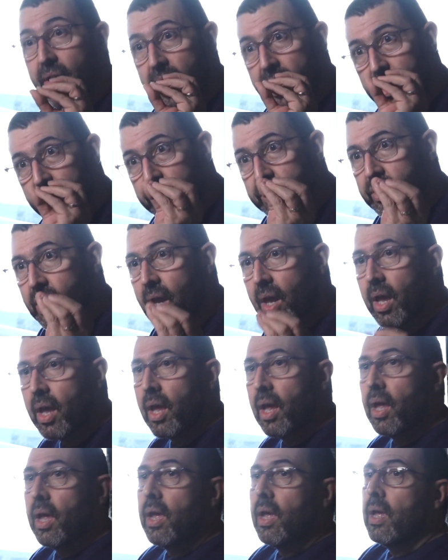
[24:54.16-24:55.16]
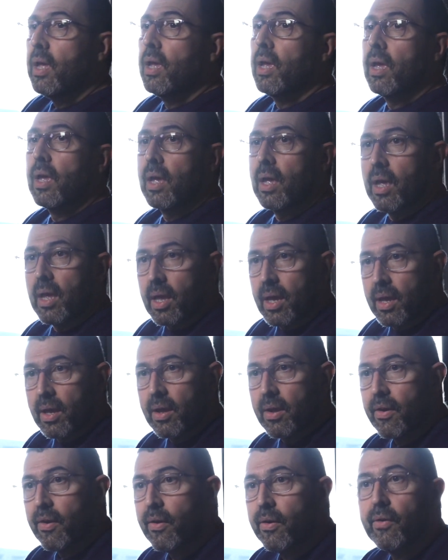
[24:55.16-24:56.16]
he's all about getting it from
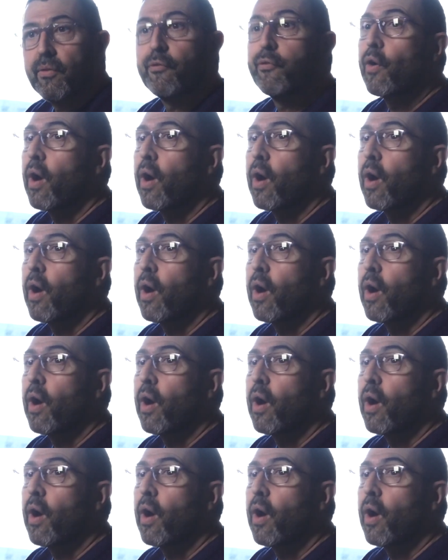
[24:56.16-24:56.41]
the source.